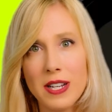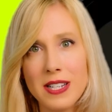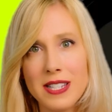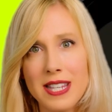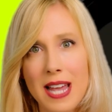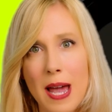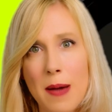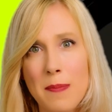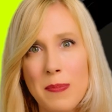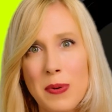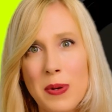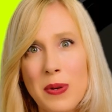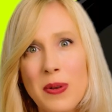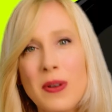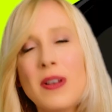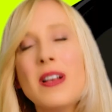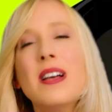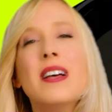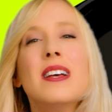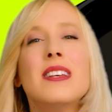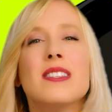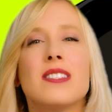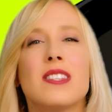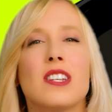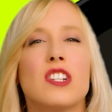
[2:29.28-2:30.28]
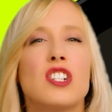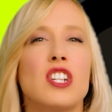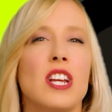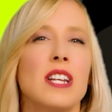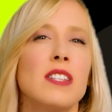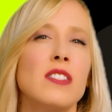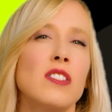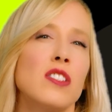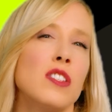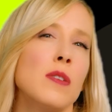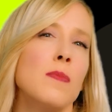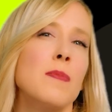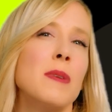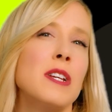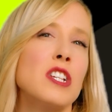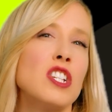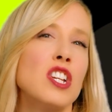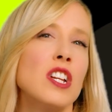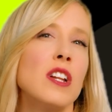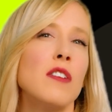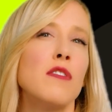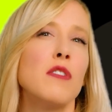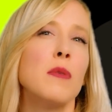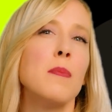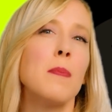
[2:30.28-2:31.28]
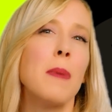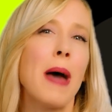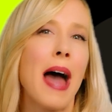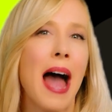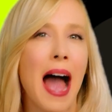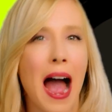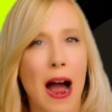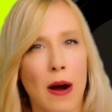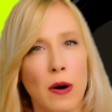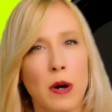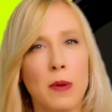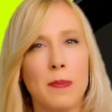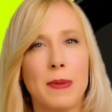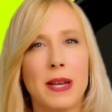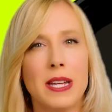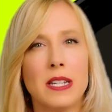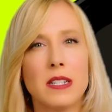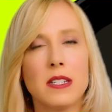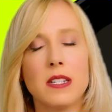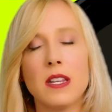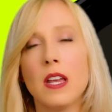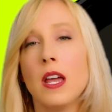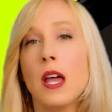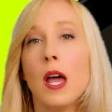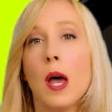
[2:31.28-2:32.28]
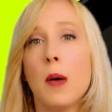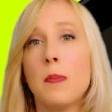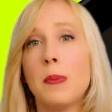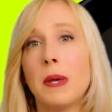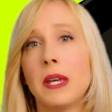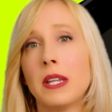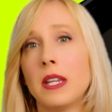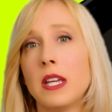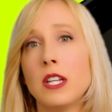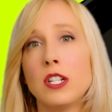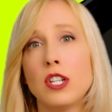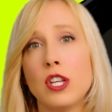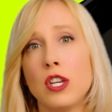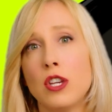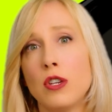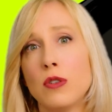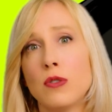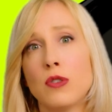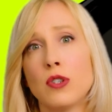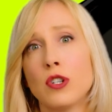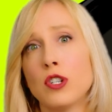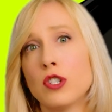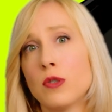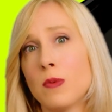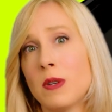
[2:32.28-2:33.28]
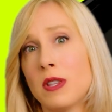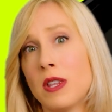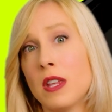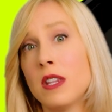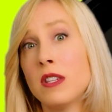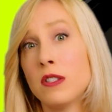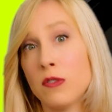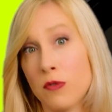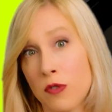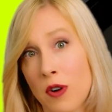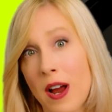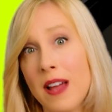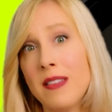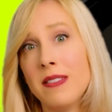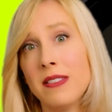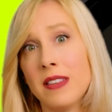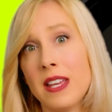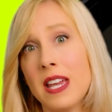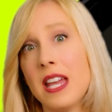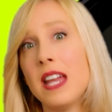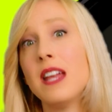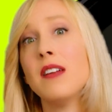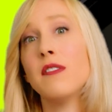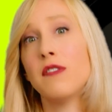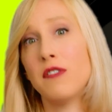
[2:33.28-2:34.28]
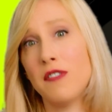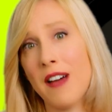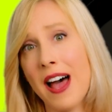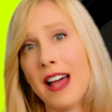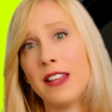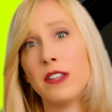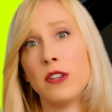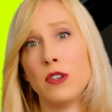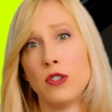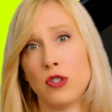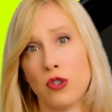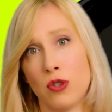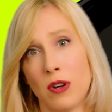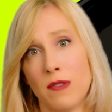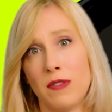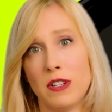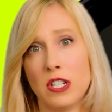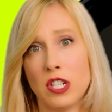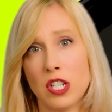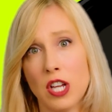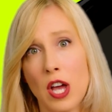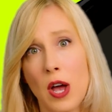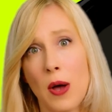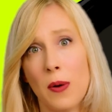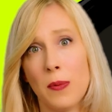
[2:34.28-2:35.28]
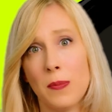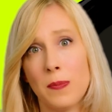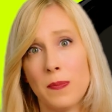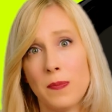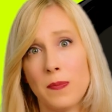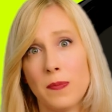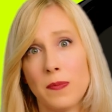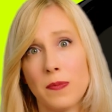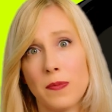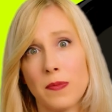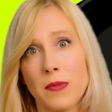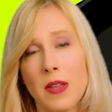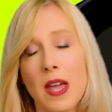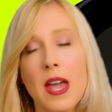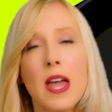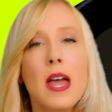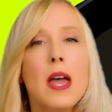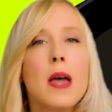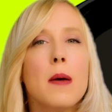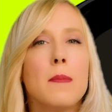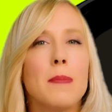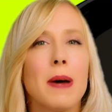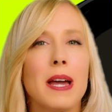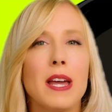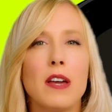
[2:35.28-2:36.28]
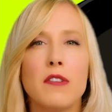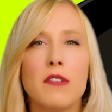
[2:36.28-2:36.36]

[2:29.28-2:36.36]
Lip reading: example, suggests a mission of empowerment, appealing to users with its friendly, values-driven tone. By